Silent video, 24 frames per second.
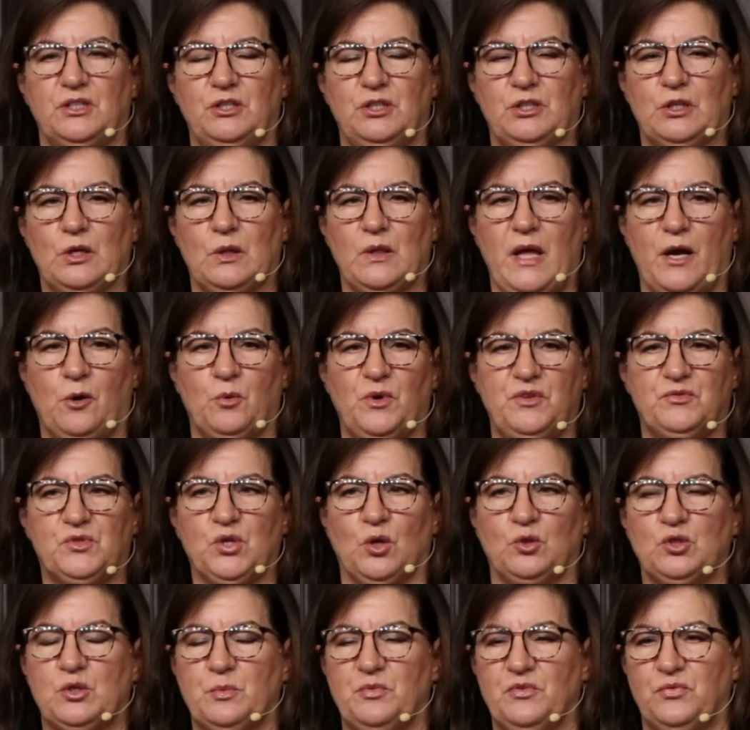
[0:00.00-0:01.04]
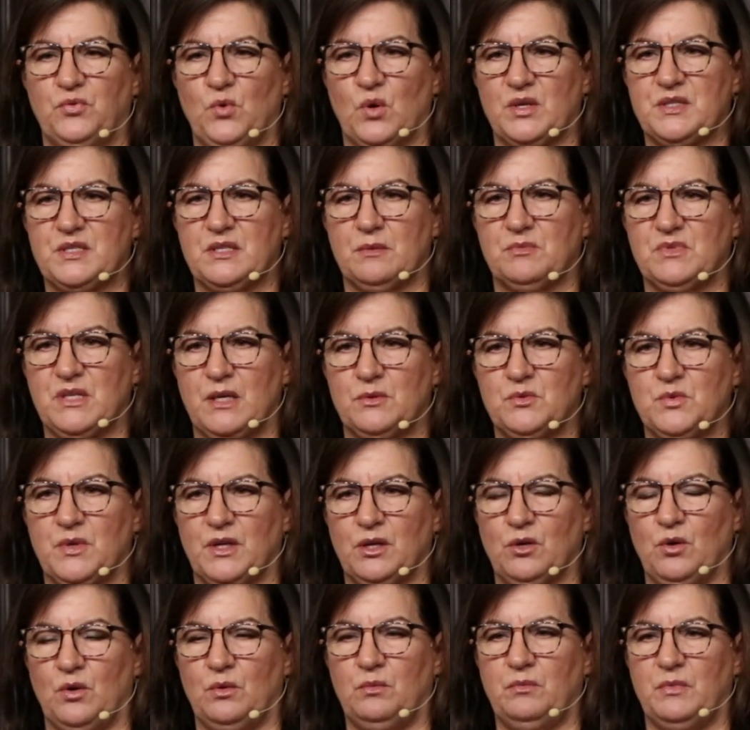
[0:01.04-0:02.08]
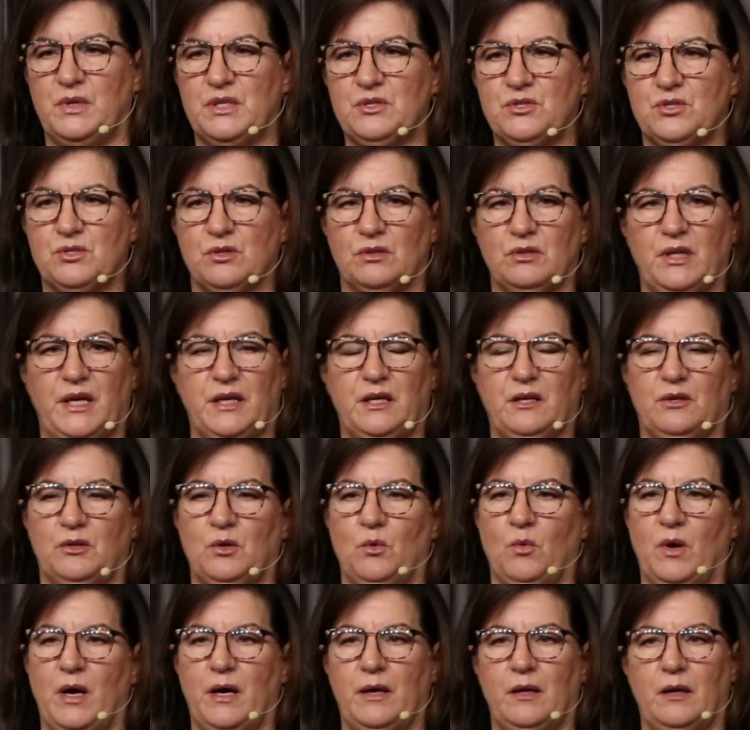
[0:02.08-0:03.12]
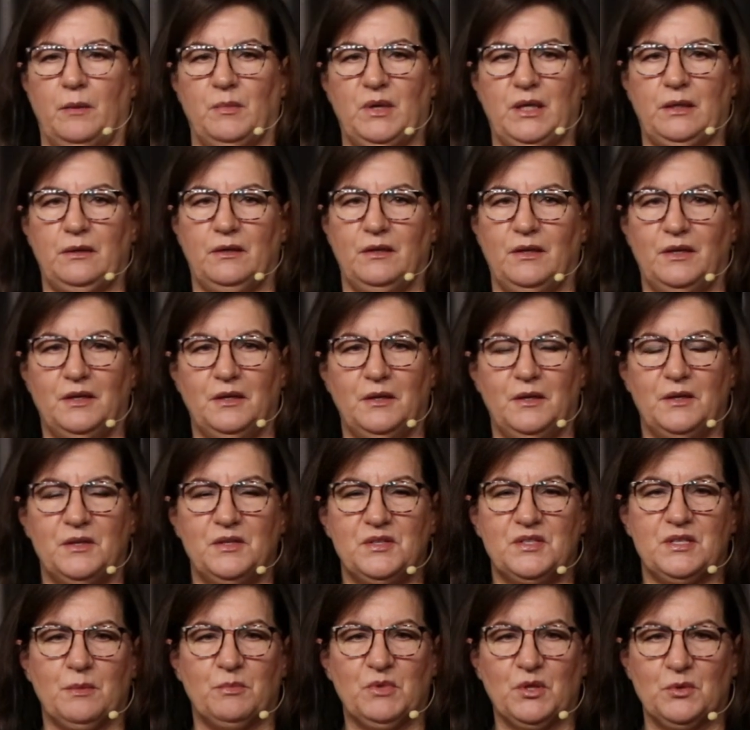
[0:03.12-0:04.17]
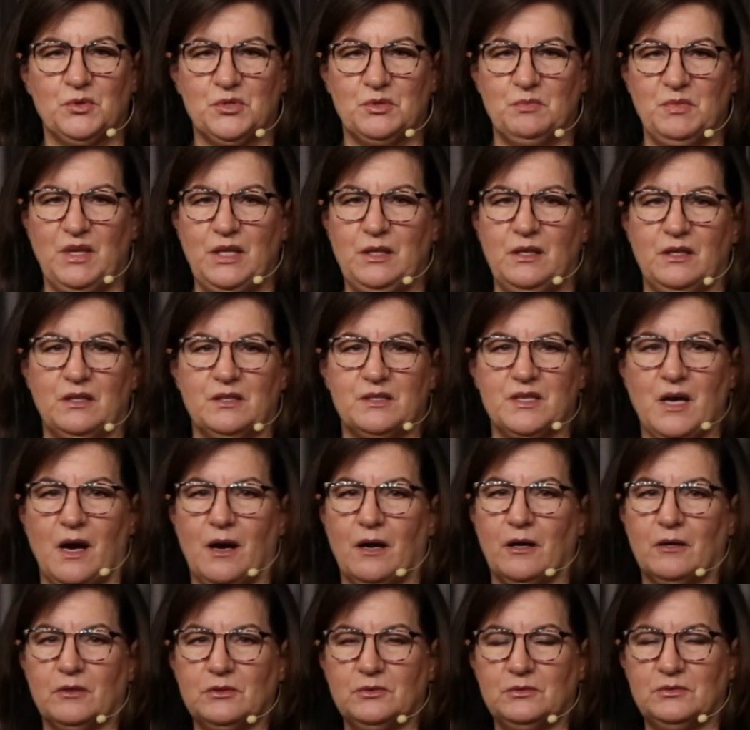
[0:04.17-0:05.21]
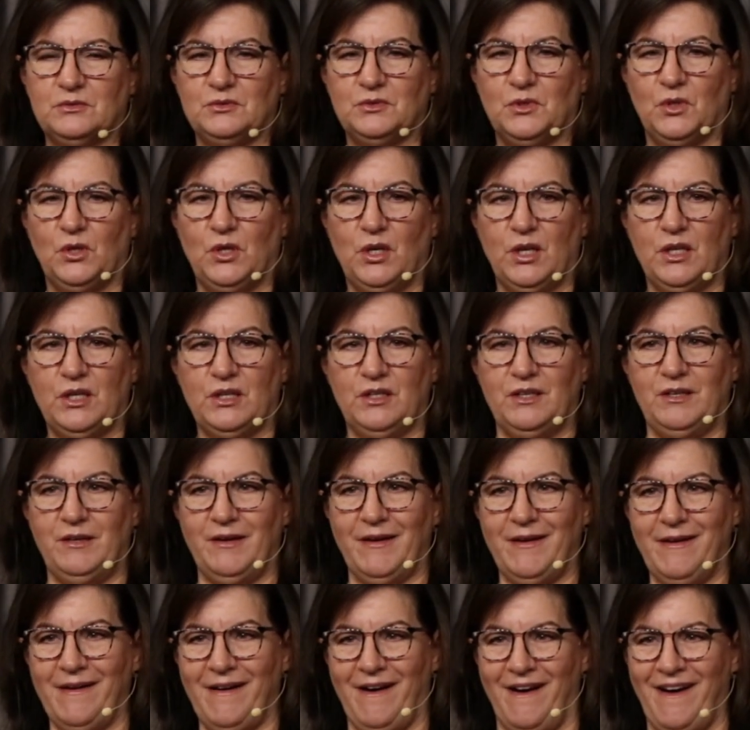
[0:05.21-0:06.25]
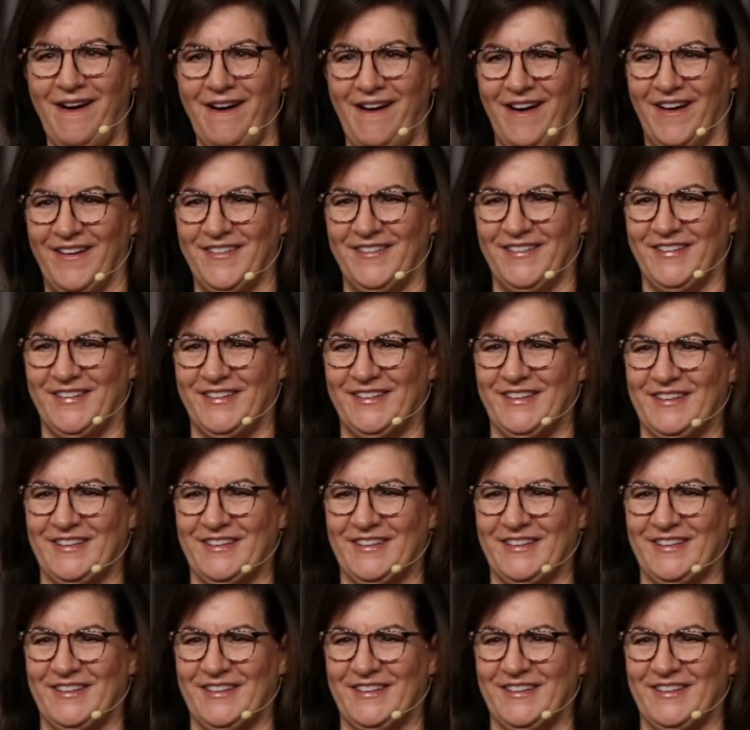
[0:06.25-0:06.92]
You know, like we've told you before, sometimes when I go minister, like in Hawaii, I mean, some of those meetings are, yeehaw!